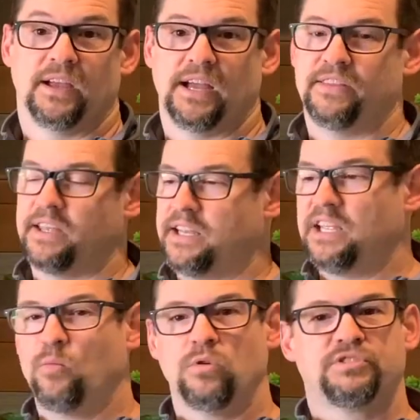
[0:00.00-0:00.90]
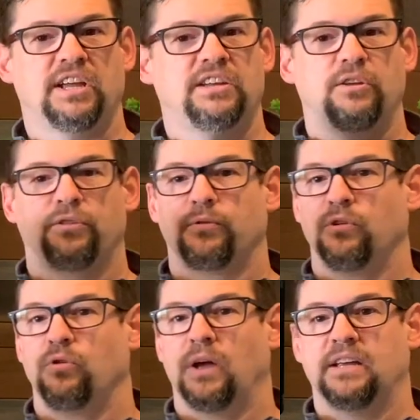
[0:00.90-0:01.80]
And then it will take you
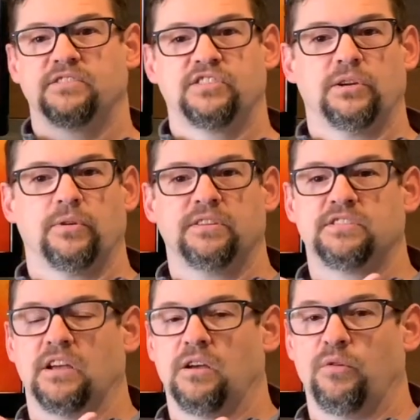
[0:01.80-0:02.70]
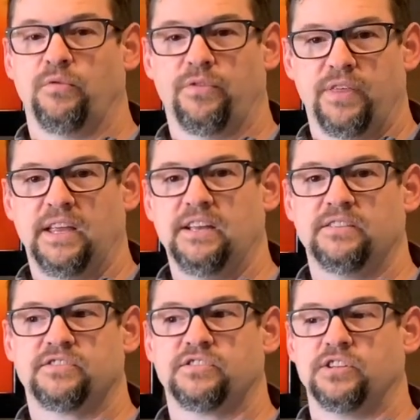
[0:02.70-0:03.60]
through a series of
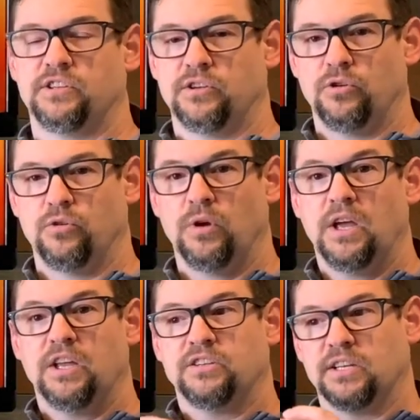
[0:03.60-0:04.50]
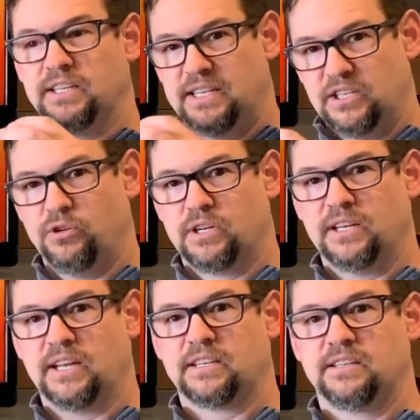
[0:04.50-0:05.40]
things to do to get you
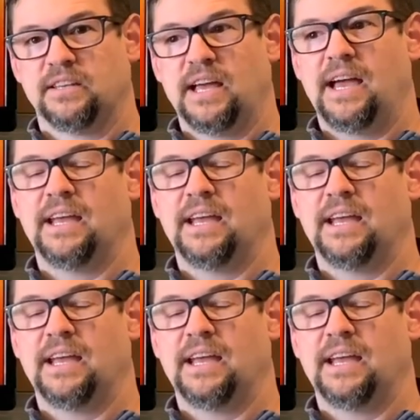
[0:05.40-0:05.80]
connected to that.